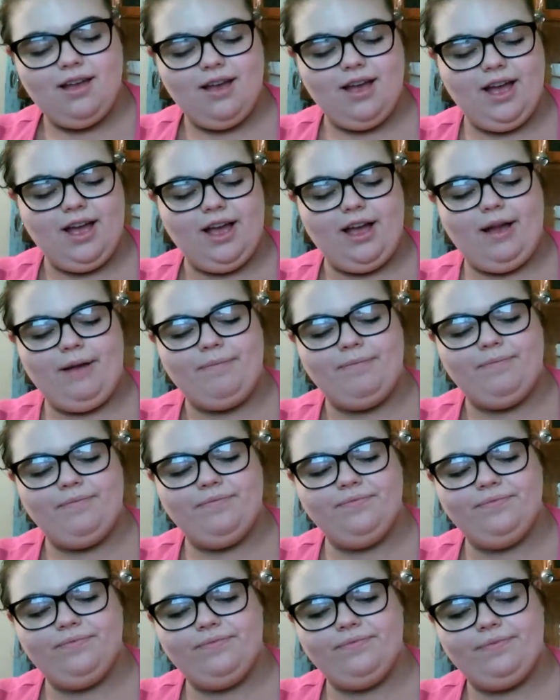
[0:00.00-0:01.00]
I
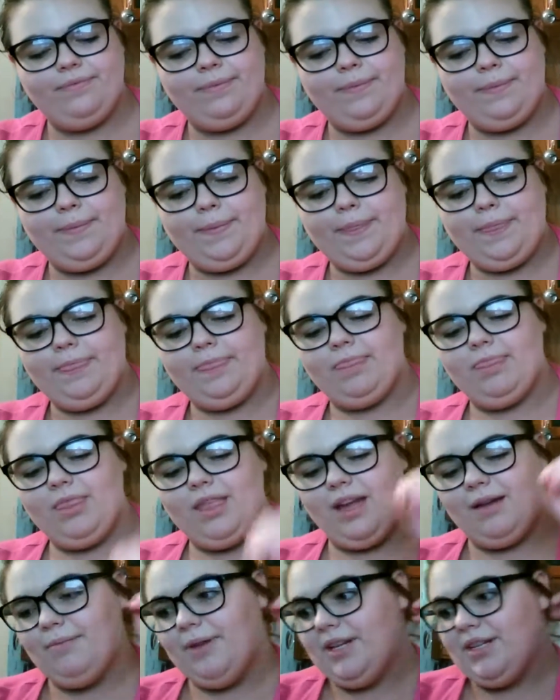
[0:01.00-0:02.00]

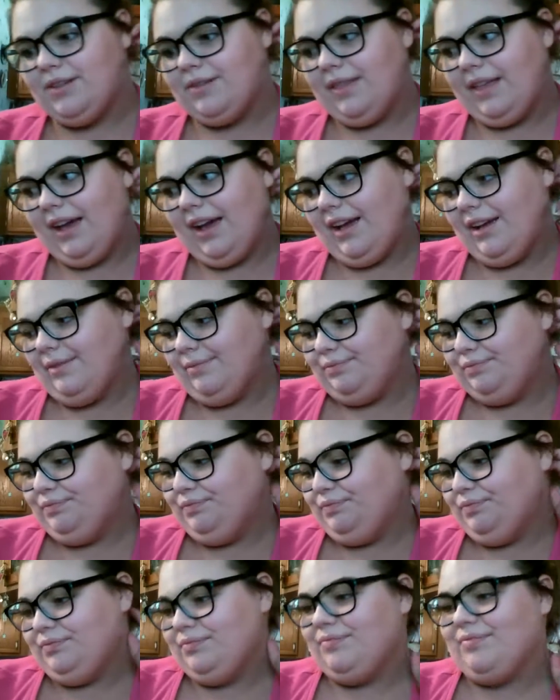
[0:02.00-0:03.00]
might do that.
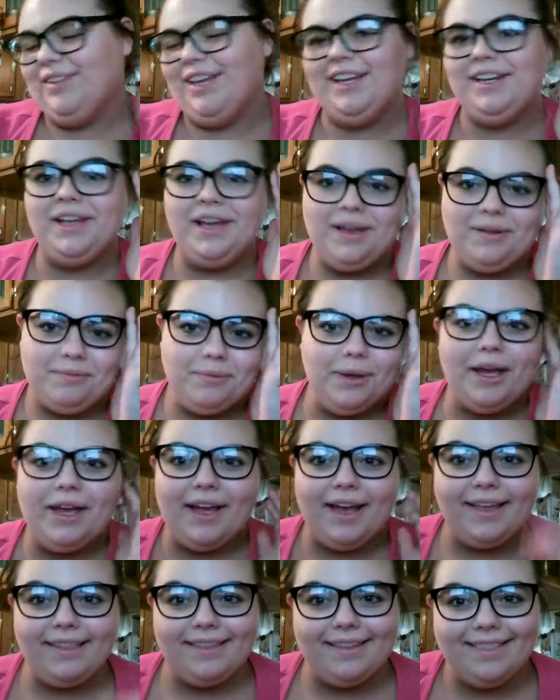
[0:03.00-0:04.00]
And yeah, but
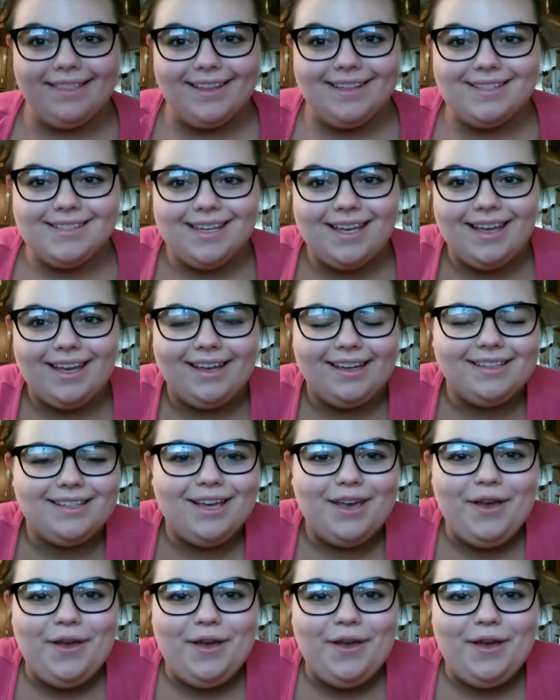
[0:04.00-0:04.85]
I think that's it